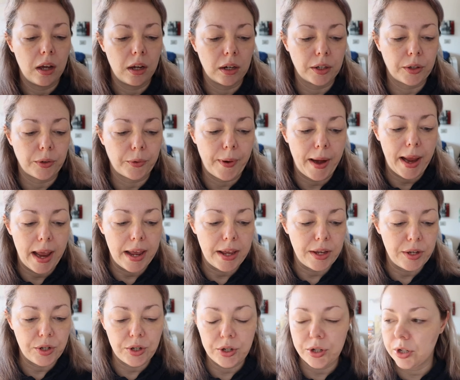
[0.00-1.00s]

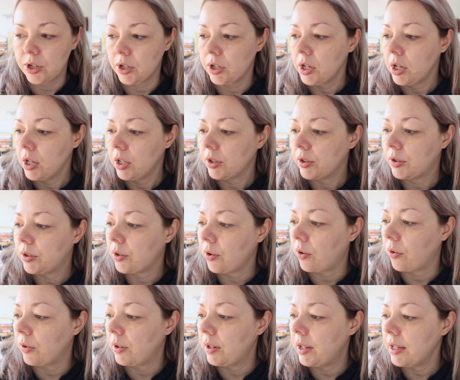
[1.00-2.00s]
grayish.
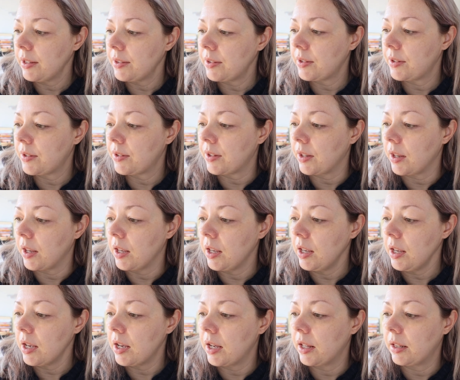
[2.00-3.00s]
So let's
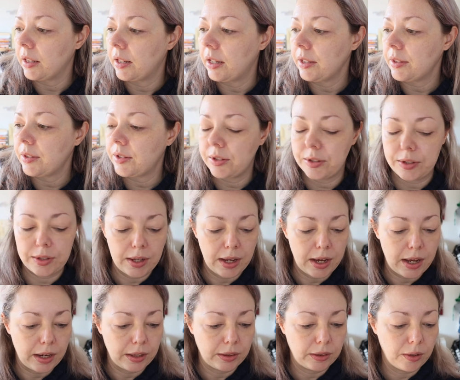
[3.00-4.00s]
see, and let's
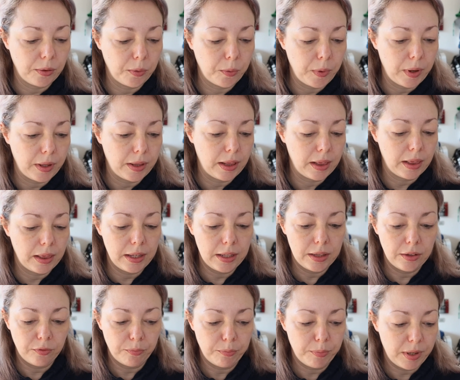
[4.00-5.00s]
start with a
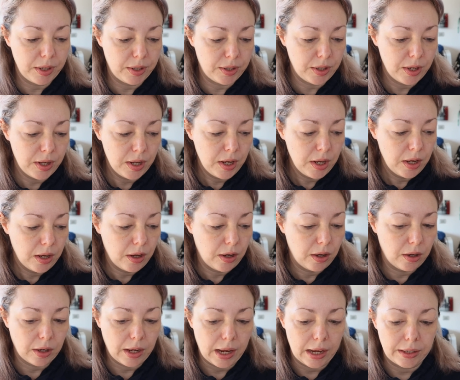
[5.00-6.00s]
little bit.
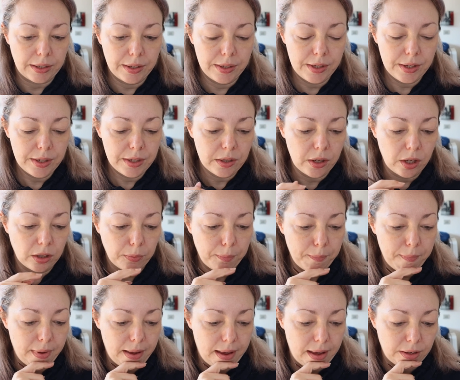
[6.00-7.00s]
Okay, this is not
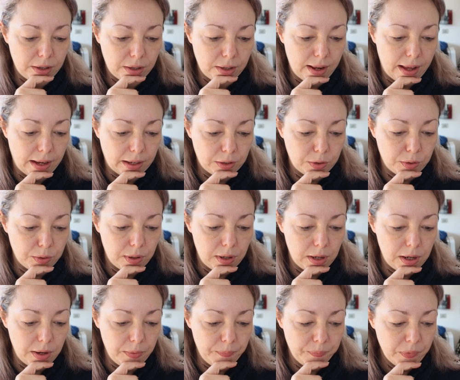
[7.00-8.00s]
matte
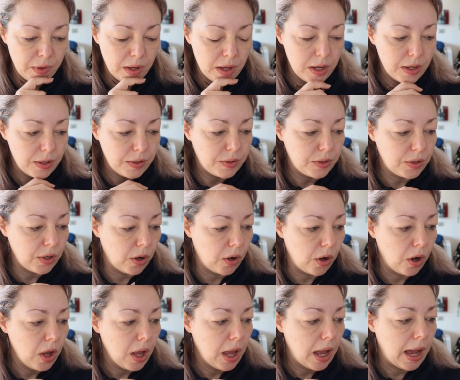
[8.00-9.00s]
actually.
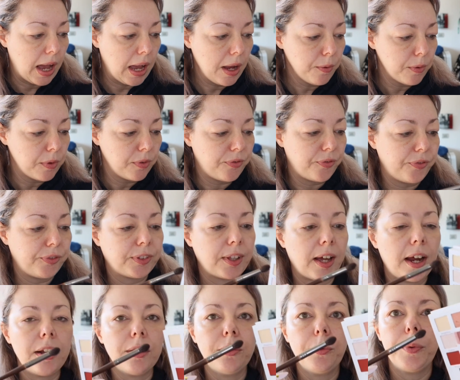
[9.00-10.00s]
So I will
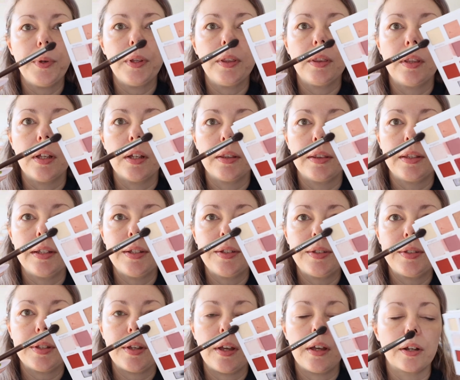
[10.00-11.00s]
start with
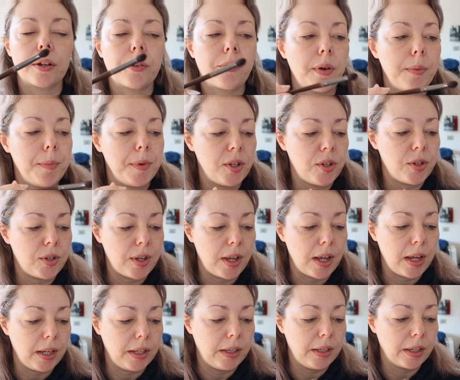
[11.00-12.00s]
this creamy
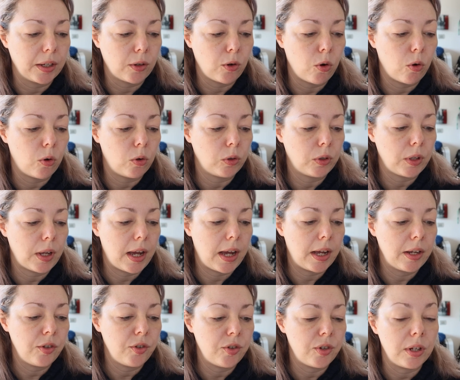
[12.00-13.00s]
shade called
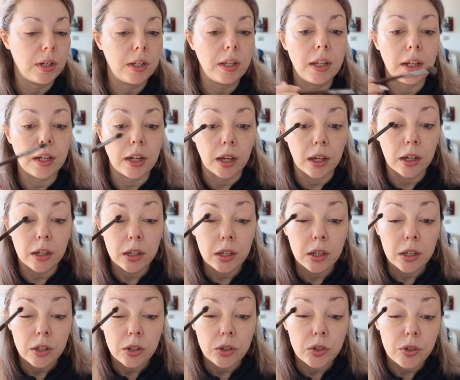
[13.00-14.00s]
Angelina,
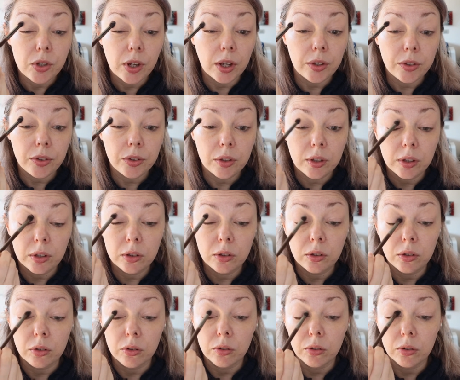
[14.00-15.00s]
just
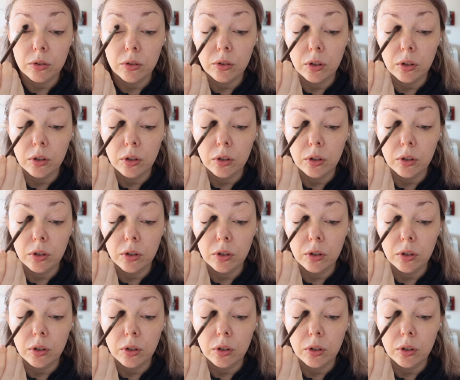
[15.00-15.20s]
to